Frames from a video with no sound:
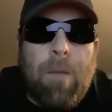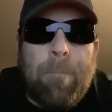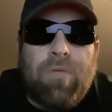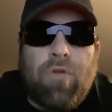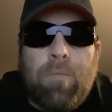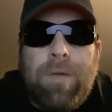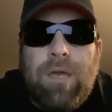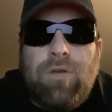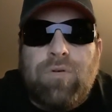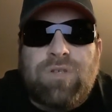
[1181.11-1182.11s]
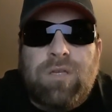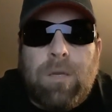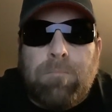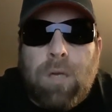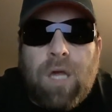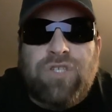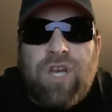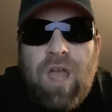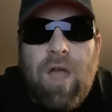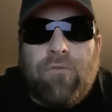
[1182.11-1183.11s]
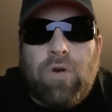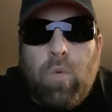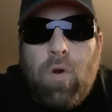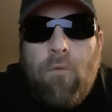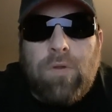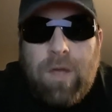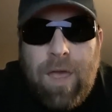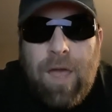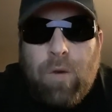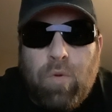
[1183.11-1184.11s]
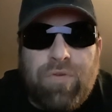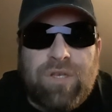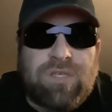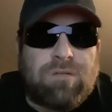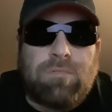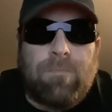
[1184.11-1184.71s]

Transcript: but they're being used to bludgeon everyone over the head with this